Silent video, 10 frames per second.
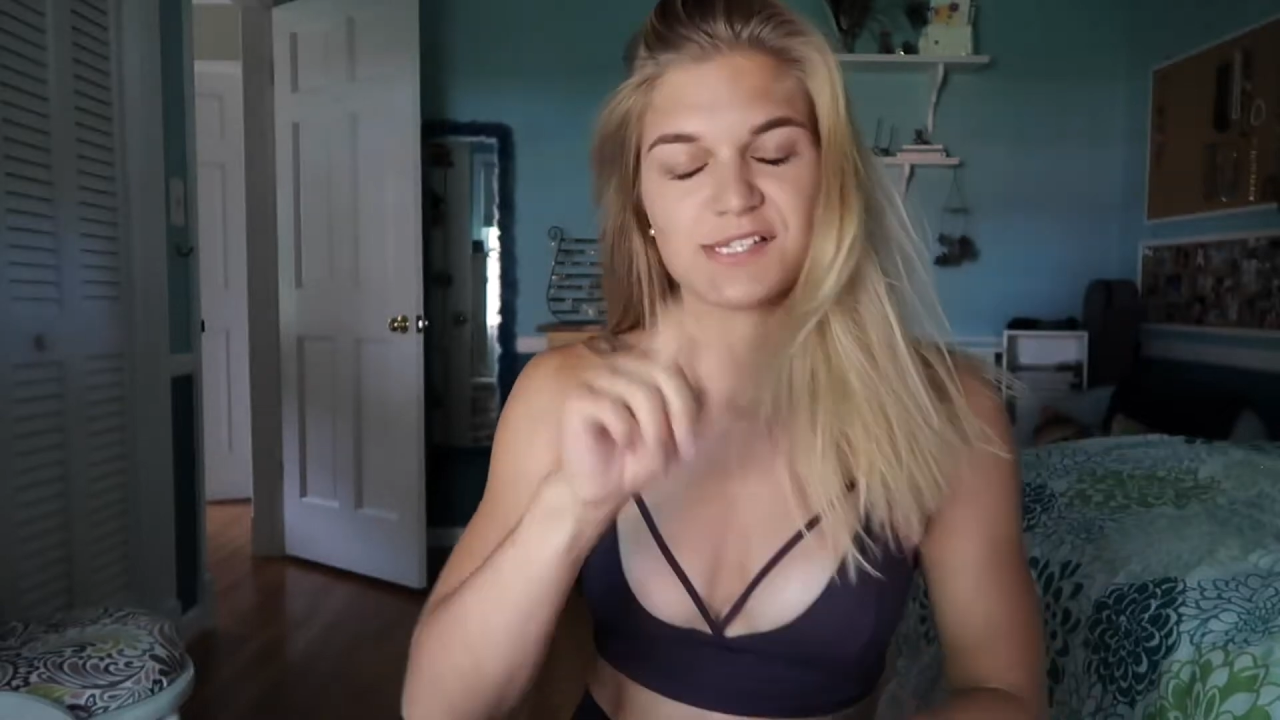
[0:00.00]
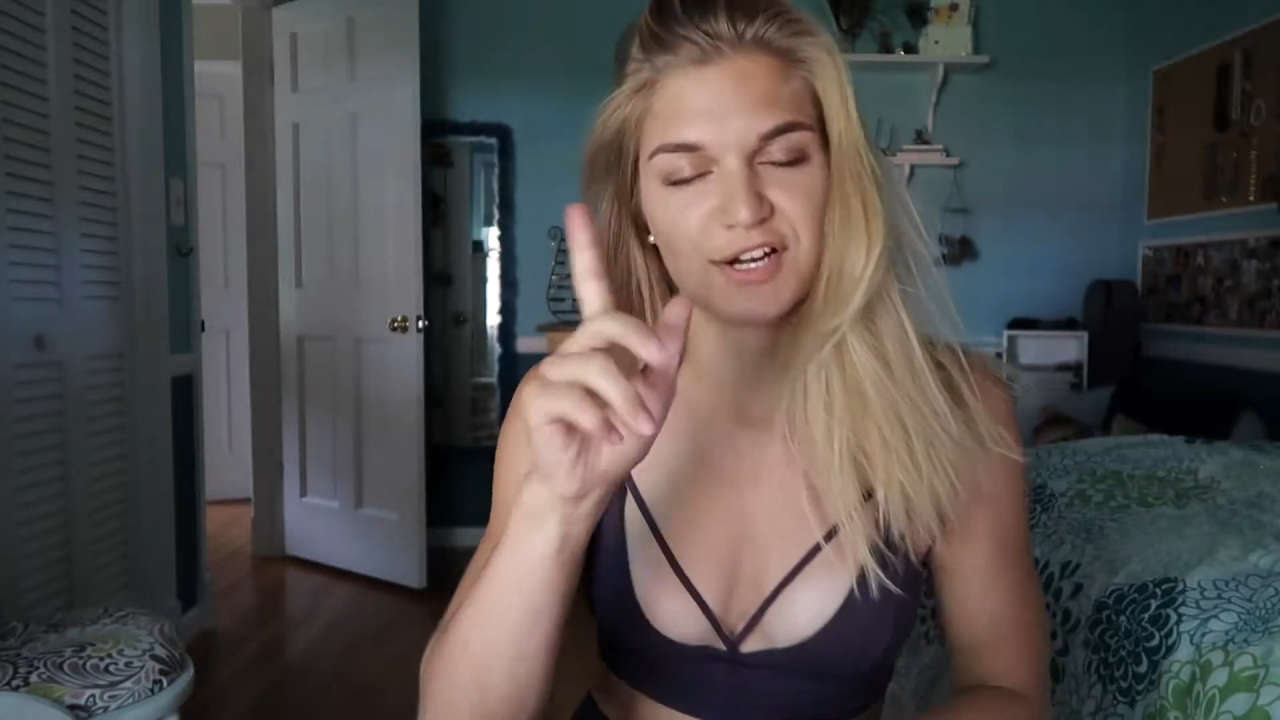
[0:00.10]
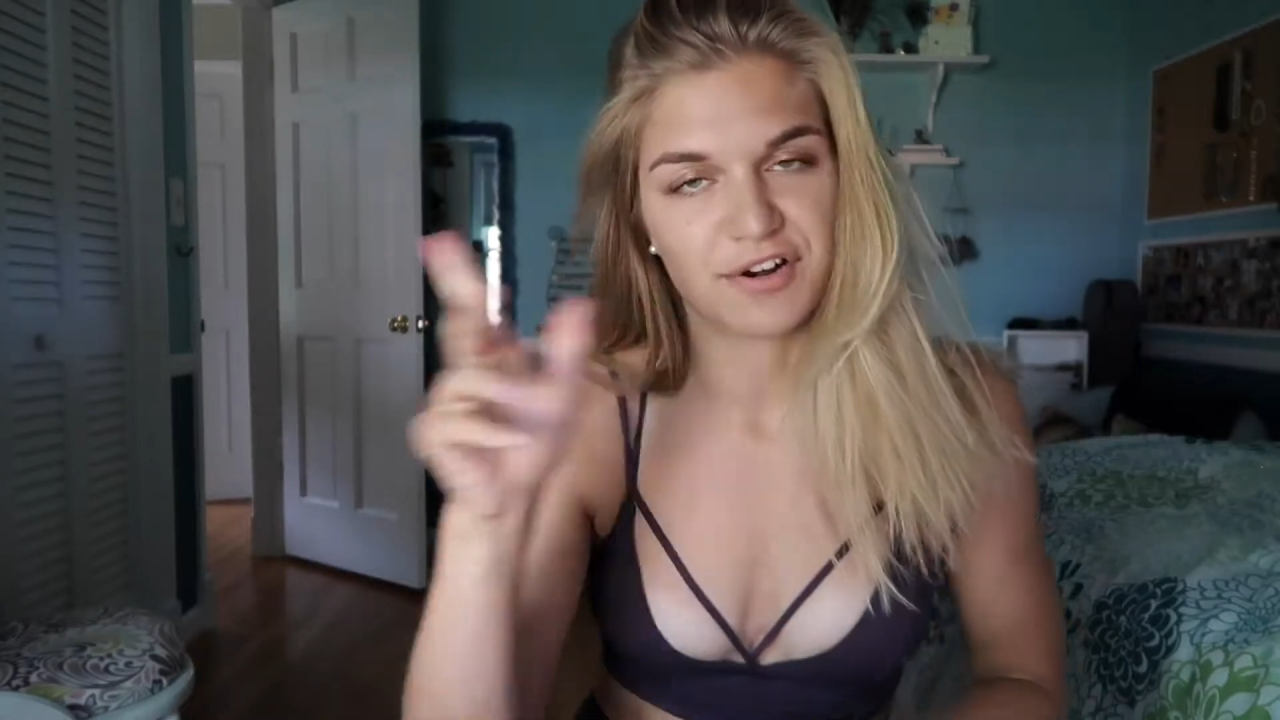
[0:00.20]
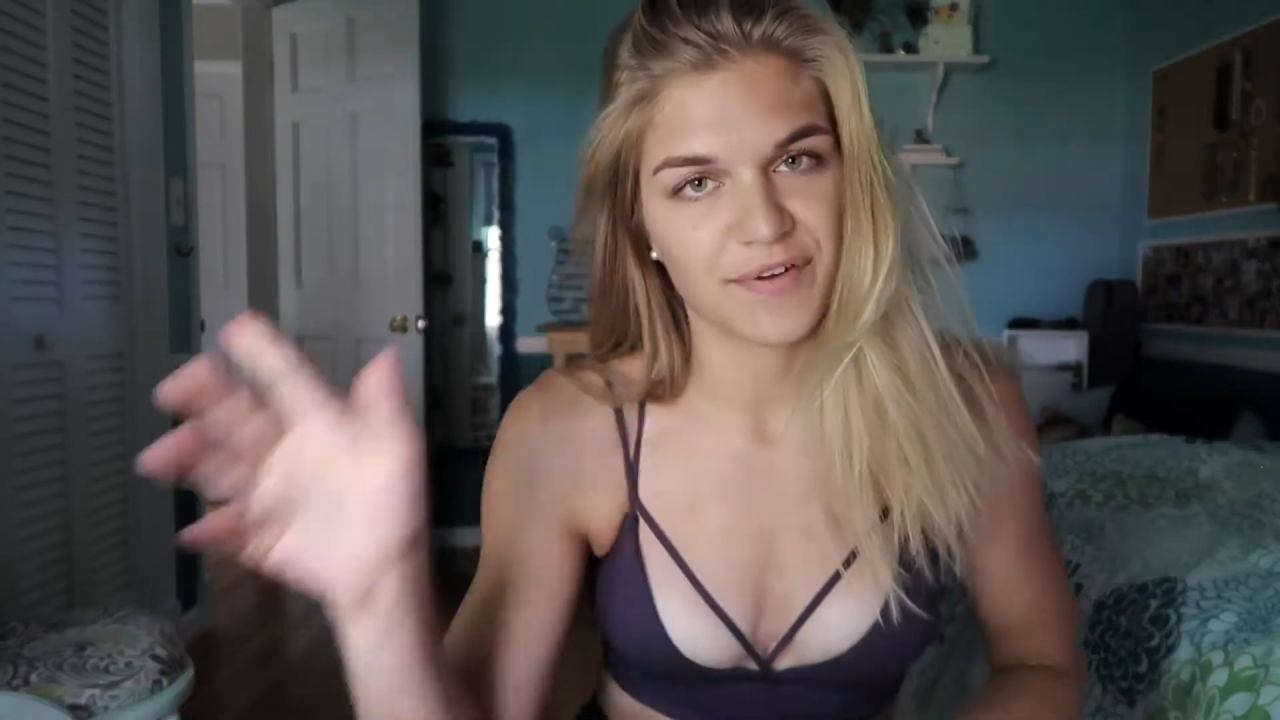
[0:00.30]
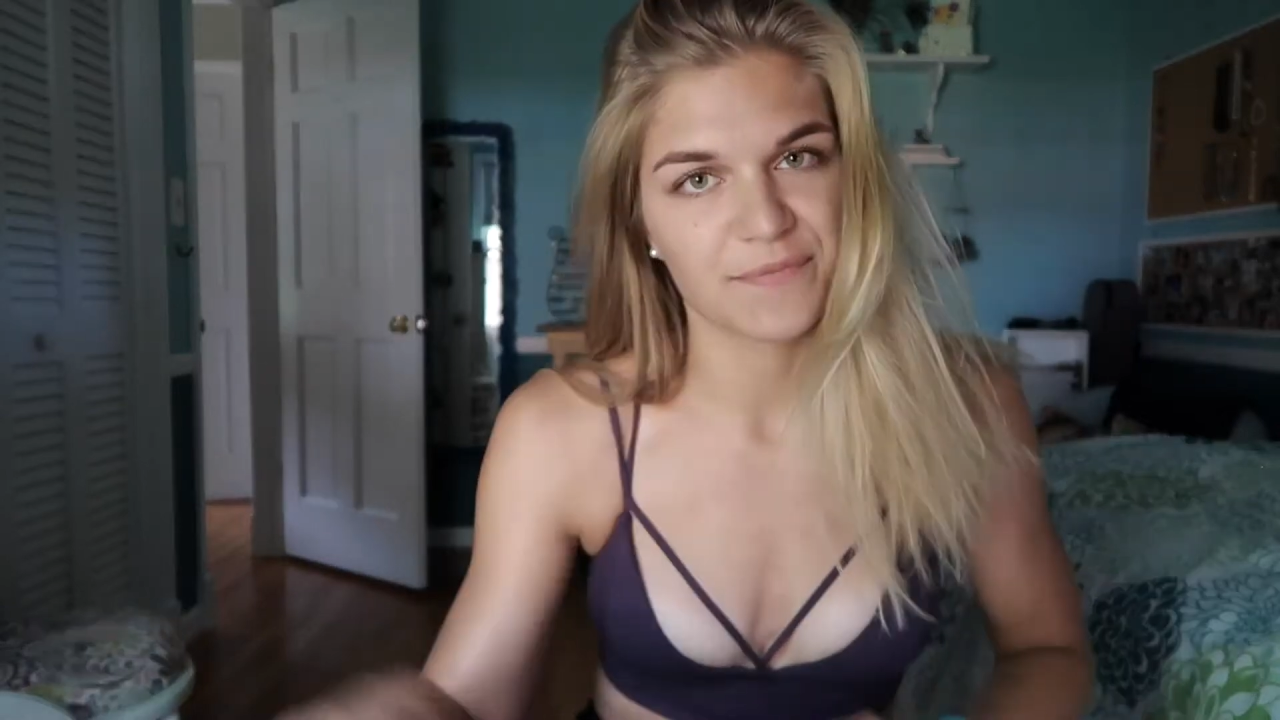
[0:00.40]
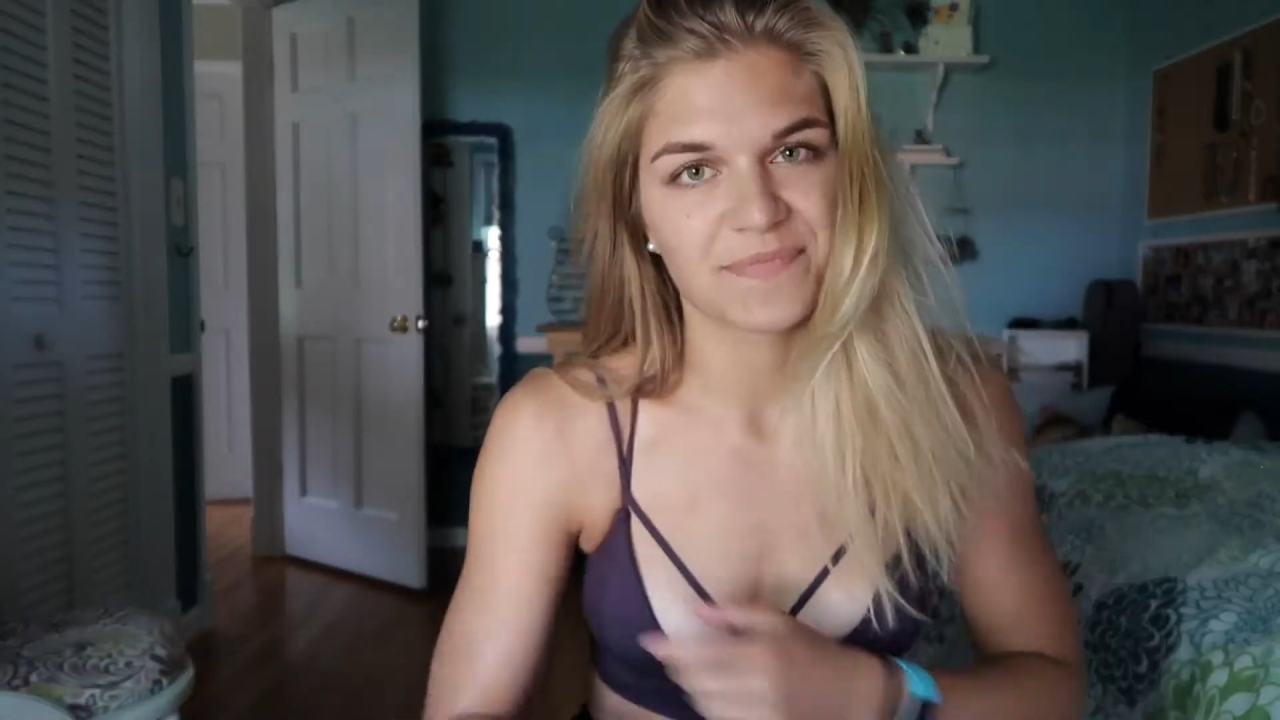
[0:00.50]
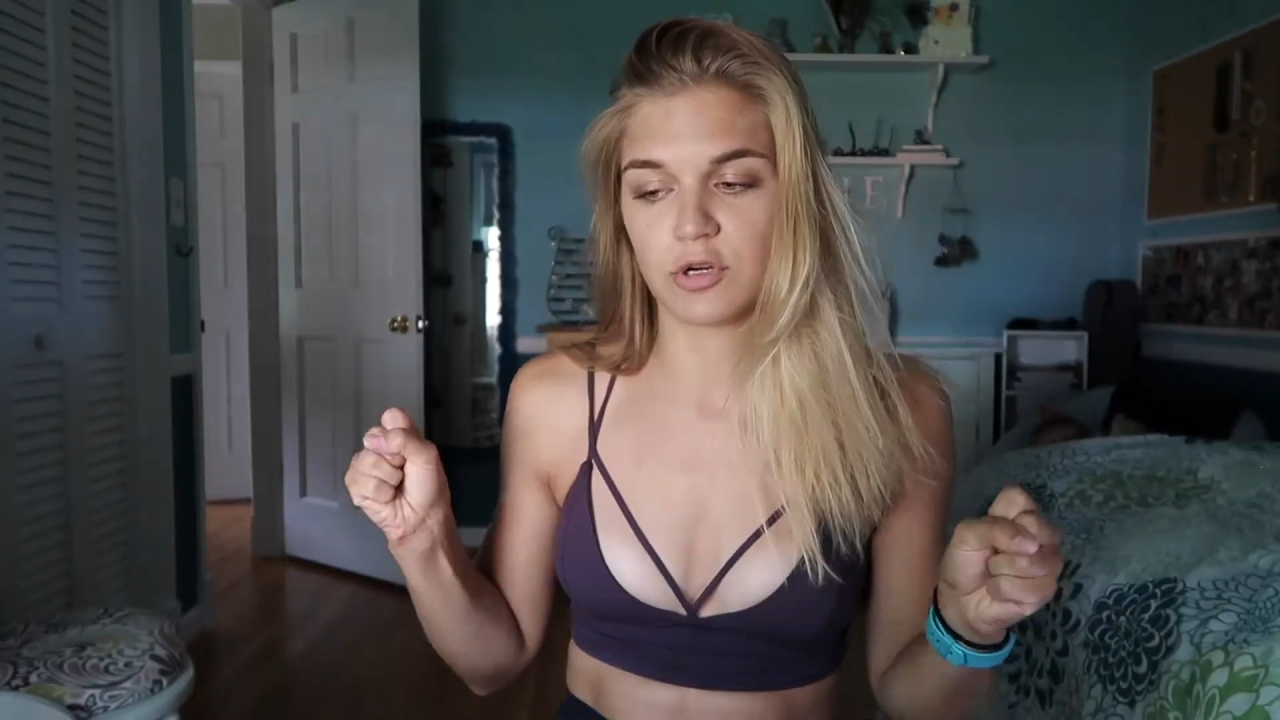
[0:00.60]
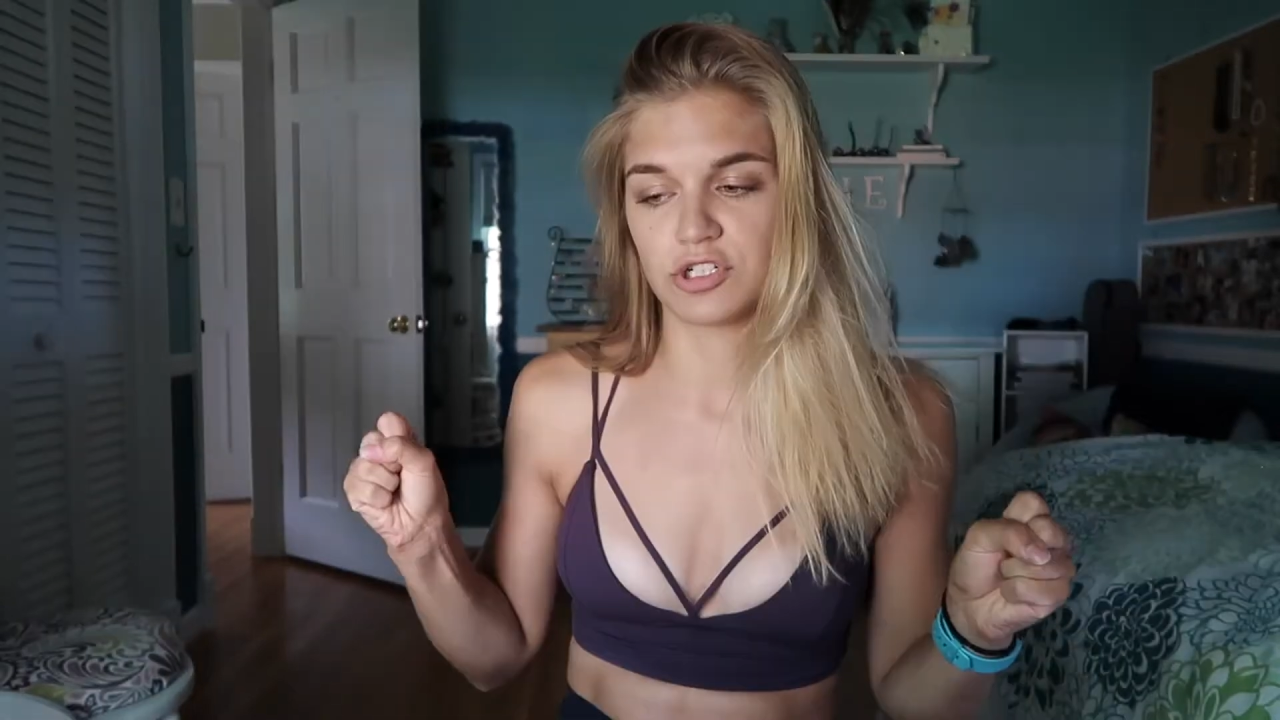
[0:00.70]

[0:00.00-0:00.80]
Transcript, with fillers: start over.